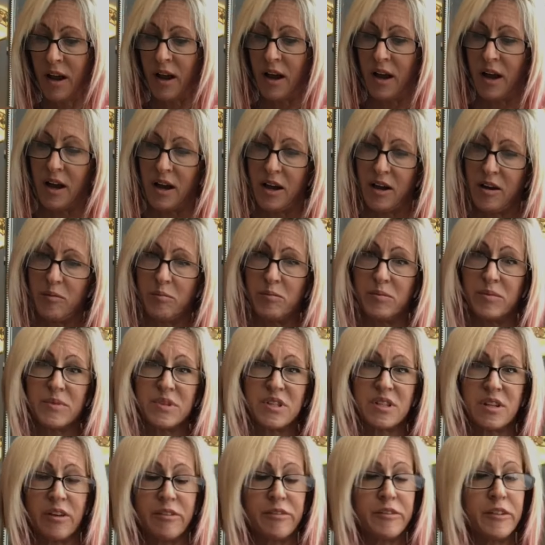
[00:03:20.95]
Um,
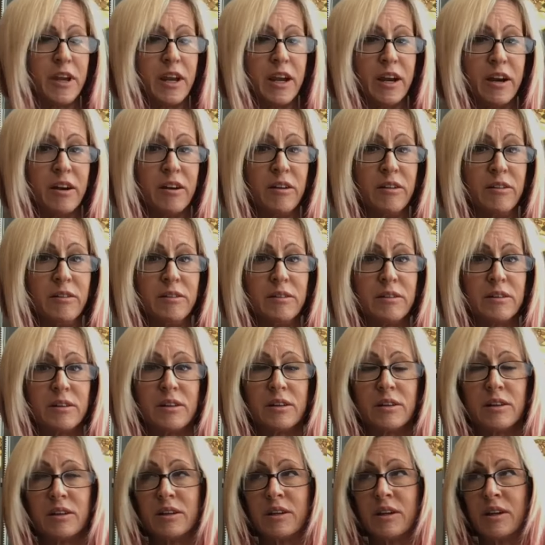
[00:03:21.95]
Self care,
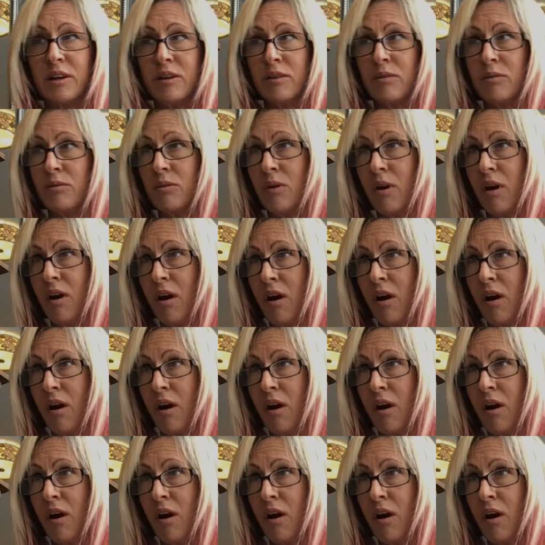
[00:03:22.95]
you know,